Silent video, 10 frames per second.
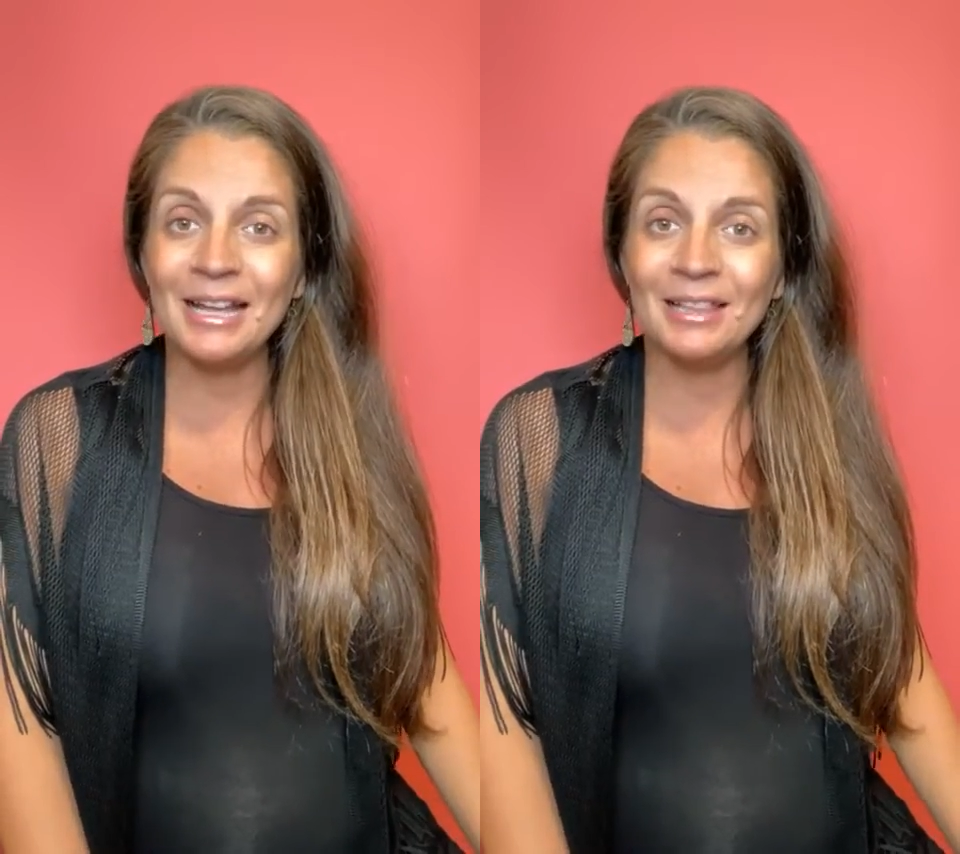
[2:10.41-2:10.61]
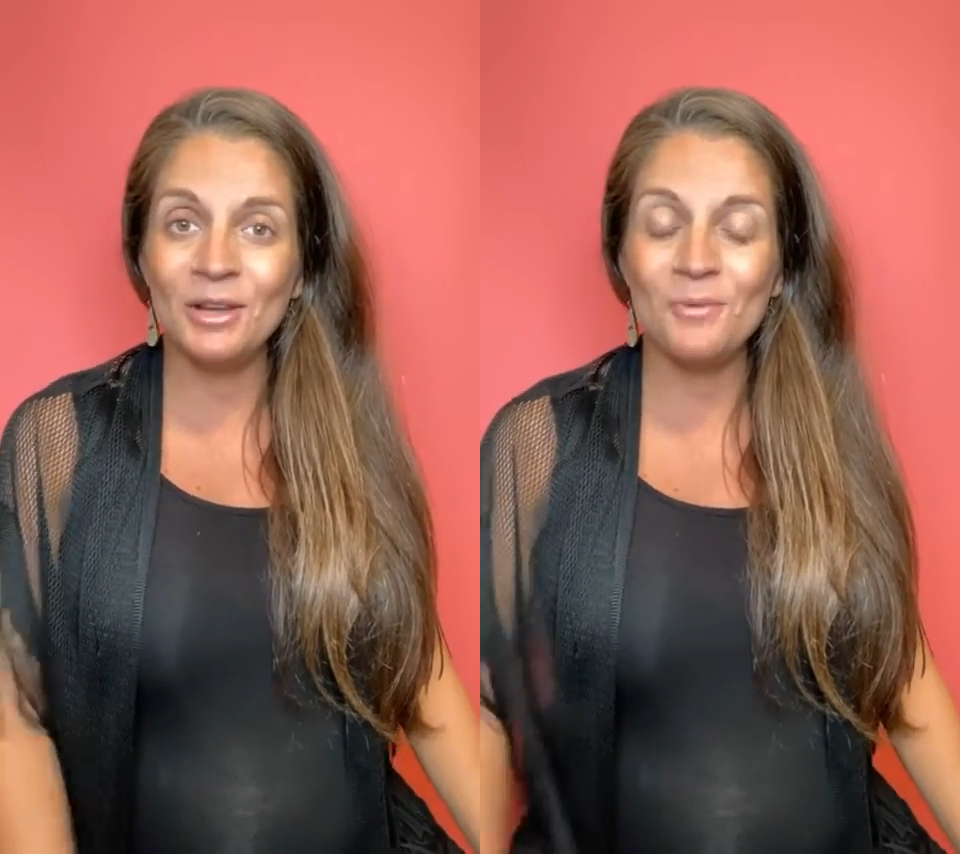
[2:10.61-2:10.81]

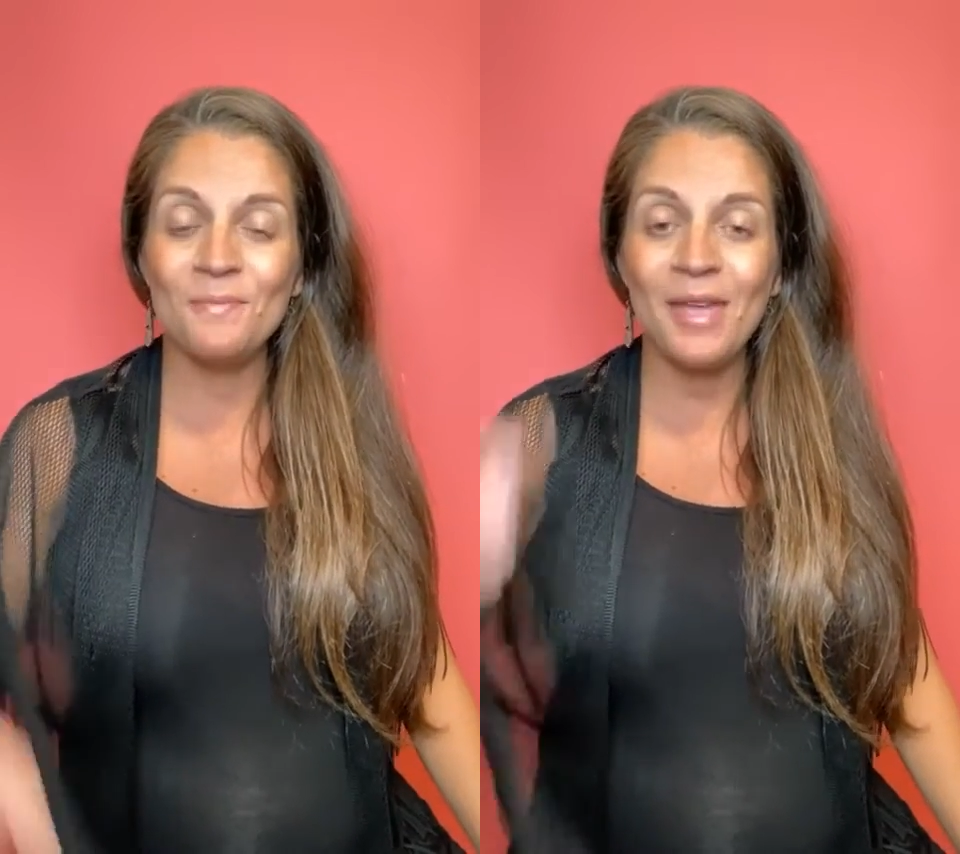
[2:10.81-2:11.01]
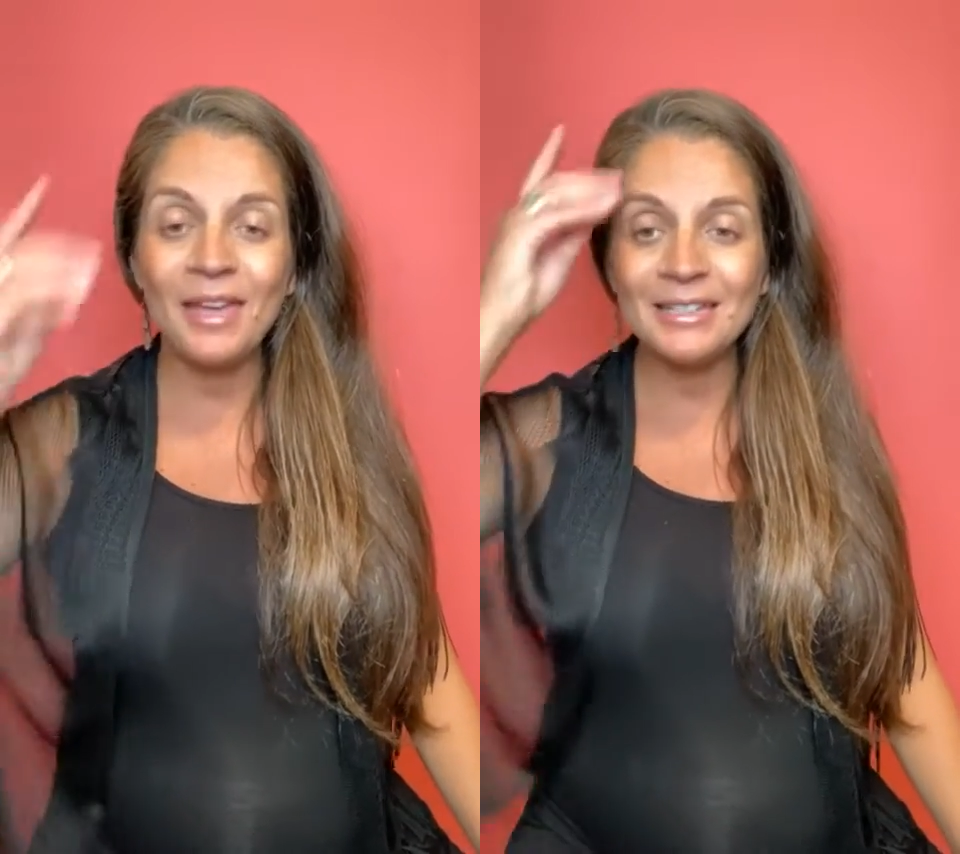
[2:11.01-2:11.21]
Hello,
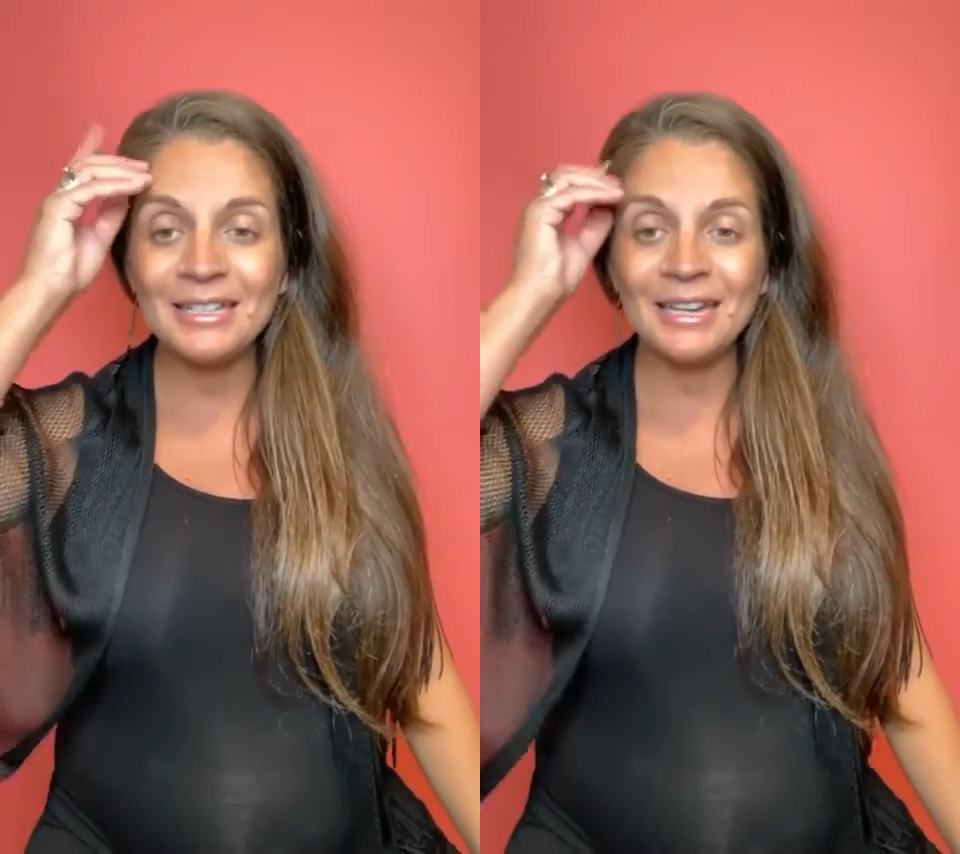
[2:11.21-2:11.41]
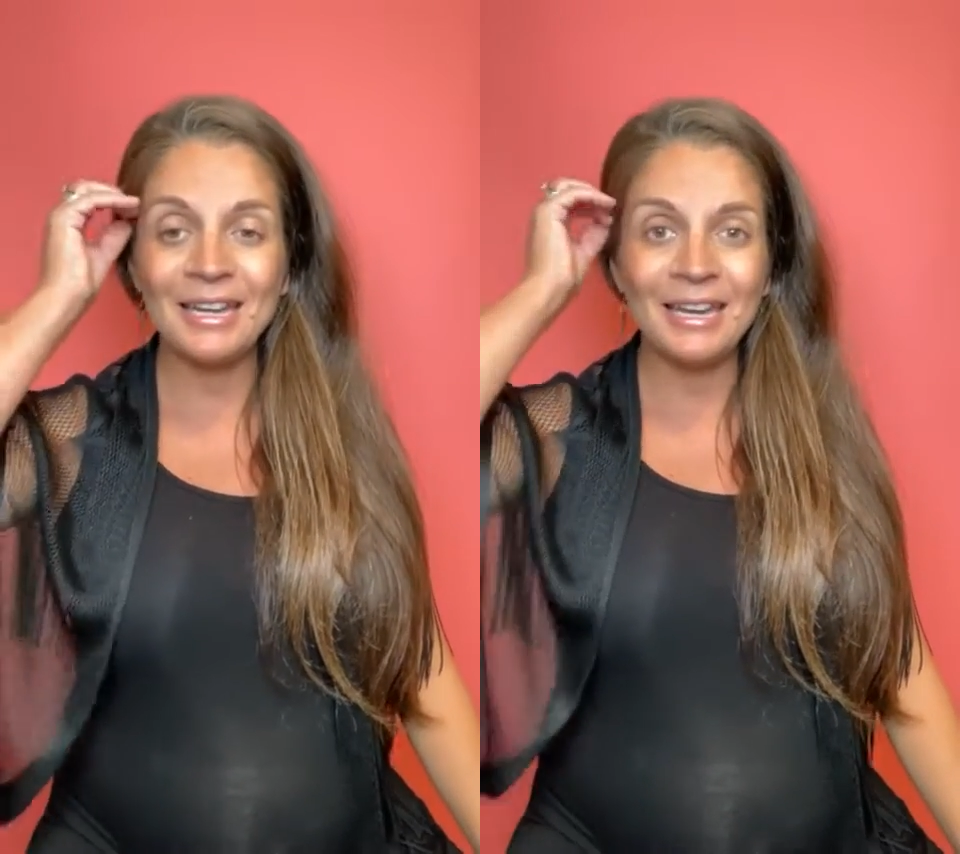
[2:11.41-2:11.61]

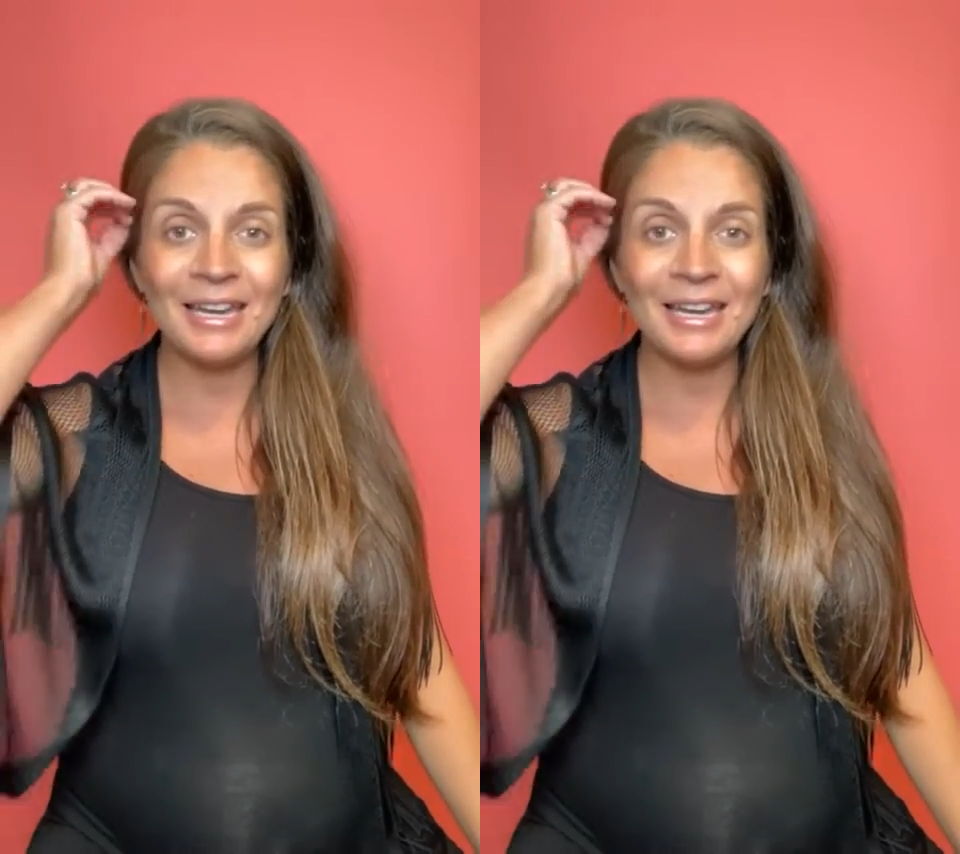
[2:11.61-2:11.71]
Mandy.